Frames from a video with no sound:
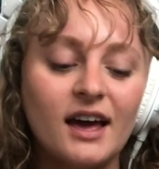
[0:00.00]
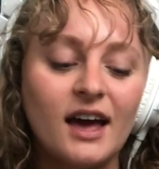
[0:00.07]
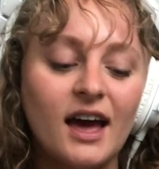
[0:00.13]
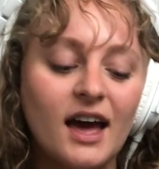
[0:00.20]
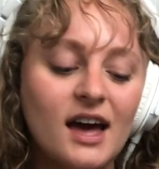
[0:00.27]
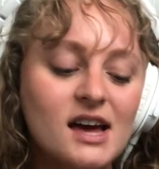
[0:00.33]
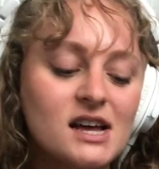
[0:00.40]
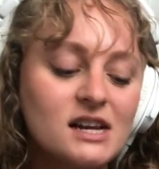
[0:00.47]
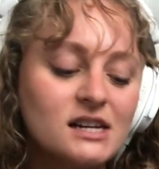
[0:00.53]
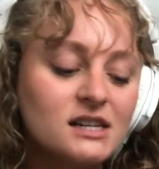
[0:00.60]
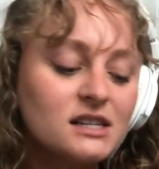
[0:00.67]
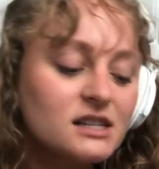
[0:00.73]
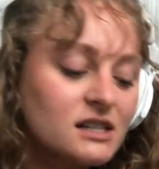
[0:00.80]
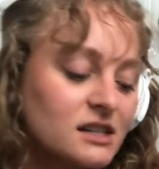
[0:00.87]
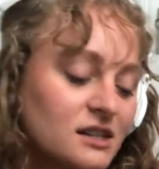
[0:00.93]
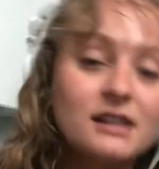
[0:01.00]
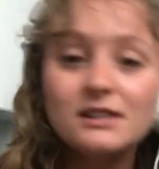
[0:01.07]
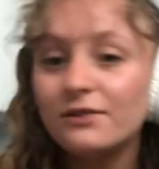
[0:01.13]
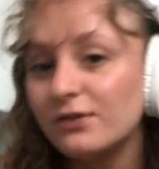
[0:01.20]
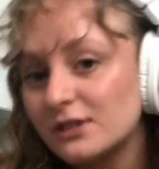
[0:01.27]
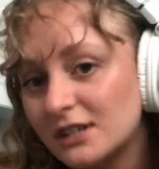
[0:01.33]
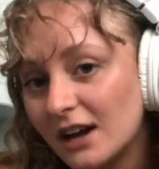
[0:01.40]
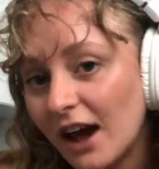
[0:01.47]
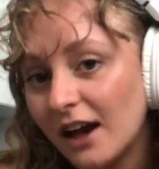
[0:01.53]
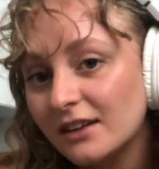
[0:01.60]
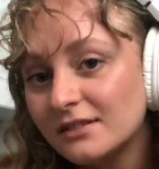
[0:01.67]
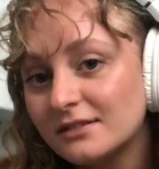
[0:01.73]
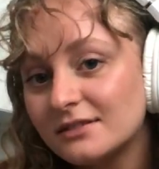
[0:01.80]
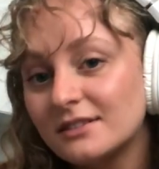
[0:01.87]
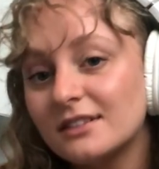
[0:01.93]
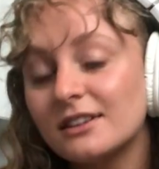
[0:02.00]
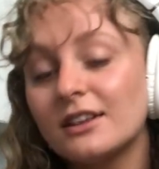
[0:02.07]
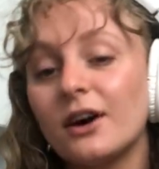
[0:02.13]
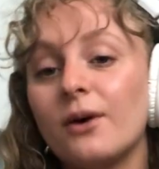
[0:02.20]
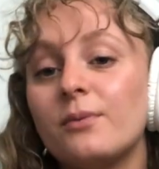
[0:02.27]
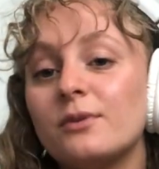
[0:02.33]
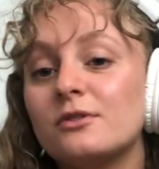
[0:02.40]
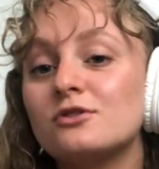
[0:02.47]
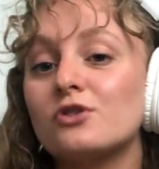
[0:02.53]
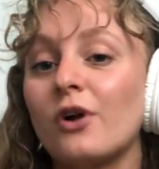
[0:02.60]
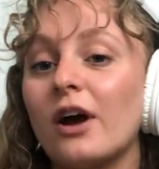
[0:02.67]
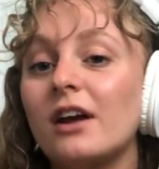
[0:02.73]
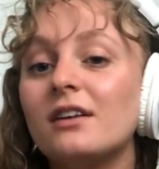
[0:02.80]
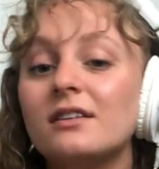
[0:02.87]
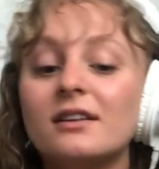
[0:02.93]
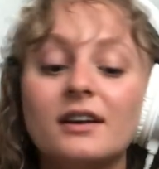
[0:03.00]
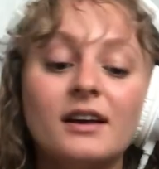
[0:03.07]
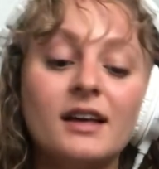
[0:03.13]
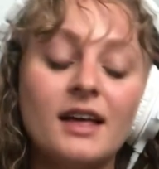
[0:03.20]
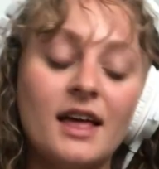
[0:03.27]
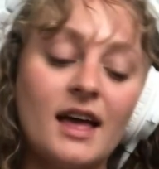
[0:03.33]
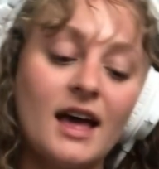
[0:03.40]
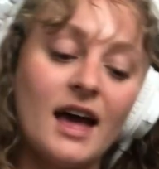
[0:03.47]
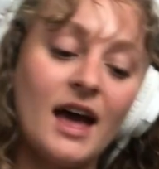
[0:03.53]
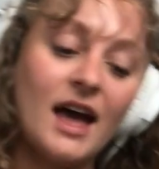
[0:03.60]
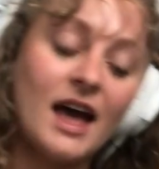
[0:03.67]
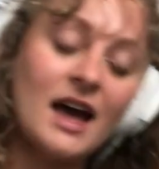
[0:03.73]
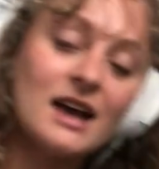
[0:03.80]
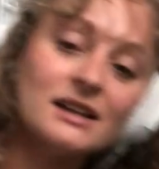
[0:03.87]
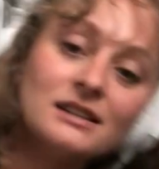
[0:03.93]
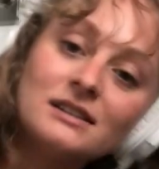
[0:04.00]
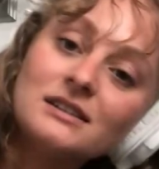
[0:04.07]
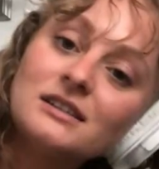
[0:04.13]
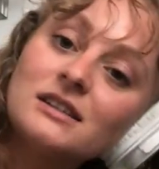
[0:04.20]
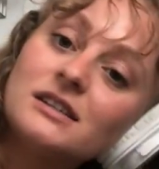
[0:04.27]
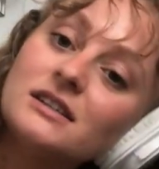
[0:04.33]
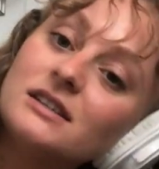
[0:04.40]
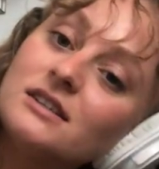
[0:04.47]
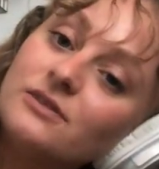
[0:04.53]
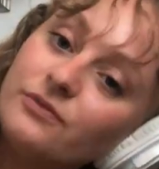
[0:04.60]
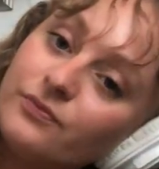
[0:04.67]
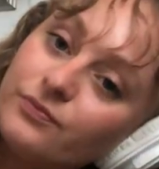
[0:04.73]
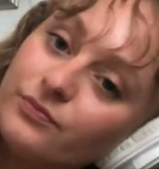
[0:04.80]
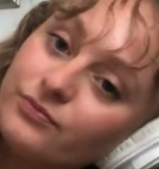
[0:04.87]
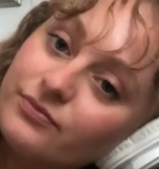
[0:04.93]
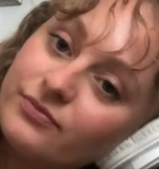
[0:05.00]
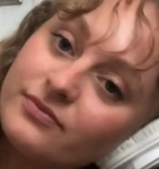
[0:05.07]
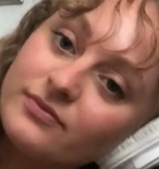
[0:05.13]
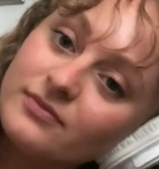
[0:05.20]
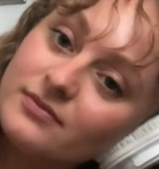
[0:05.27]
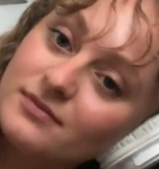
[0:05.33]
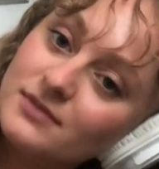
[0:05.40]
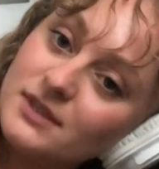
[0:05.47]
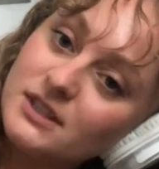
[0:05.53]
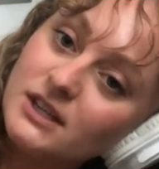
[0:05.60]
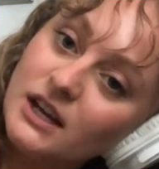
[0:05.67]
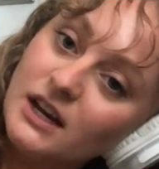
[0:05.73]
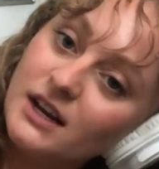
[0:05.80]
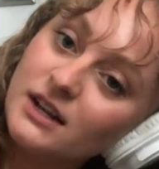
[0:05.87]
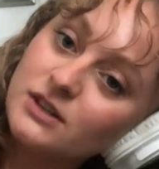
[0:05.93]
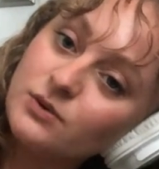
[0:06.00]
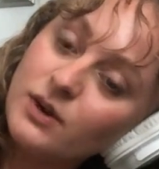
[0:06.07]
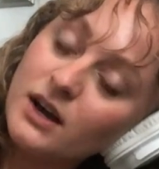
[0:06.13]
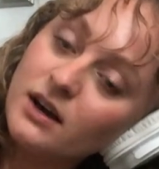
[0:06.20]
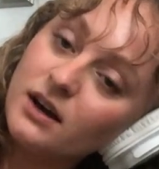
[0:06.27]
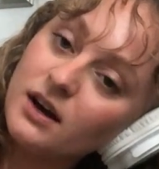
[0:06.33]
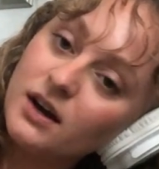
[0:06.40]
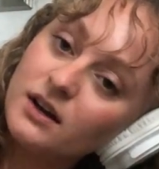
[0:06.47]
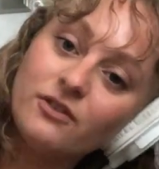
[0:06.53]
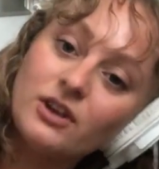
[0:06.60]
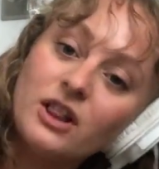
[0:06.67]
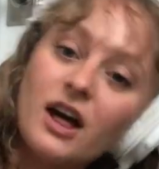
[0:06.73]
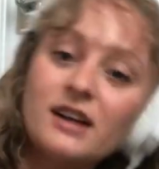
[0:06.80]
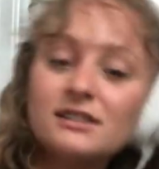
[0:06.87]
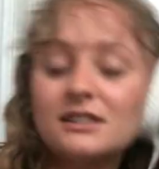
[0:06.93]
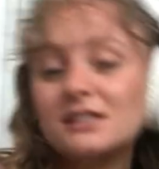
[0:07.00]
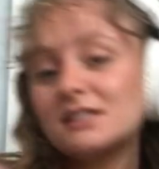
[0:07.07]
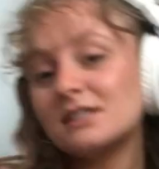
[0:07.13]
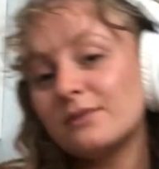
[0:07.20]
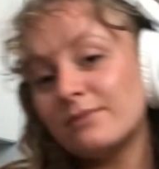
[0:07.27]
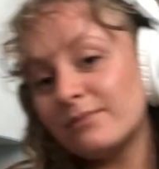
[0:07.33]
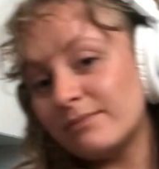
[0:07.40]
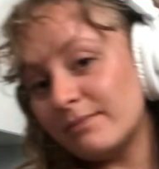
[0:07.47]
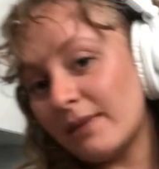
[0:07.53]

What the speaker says: And that's it for today. I hope you enjoyed, and see you next week. Love you lots.